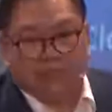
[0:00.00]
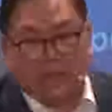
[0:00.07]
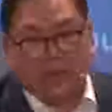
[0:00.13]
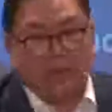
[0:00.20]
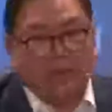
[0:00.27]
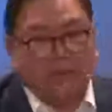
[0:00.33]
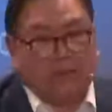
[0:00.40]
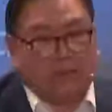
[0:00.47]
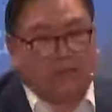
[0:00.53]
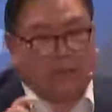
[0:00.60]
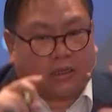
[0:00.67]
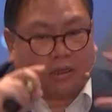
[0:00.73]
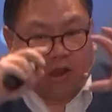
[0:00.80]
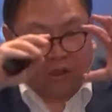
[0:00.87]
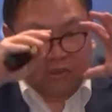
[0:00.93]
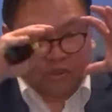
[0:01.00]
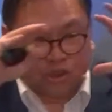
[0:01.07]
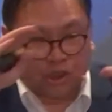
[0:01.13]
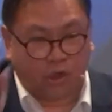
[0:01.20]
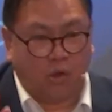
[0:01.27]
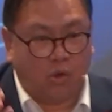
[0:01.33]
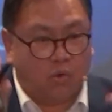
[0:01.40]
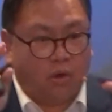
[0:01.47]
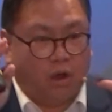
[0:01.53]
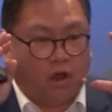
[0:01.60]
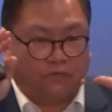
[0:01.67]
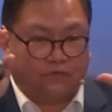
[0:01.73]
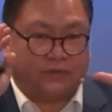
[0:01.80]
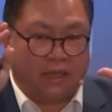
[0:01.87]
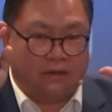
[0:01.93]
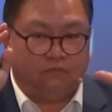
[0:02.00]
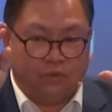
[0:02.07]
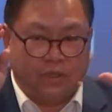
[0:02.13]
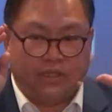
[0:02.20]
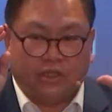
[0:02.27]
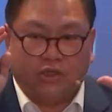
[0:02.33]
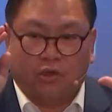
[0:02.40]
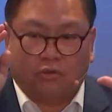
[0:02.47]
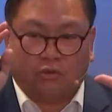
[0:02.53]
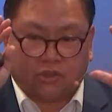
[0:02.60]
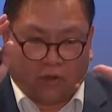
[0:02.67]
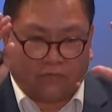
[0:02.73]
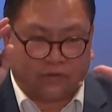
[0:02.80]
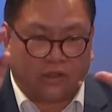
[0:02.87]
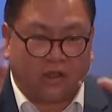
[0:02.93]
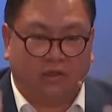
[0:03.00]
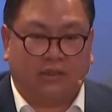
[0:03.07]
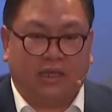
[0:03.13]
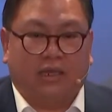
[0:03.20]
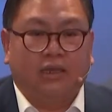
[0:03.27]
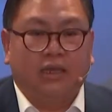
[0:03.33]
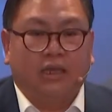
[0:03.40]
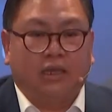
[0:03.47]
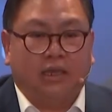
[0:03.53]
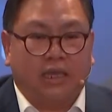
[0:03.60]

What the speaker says: that the control of that video, of the content,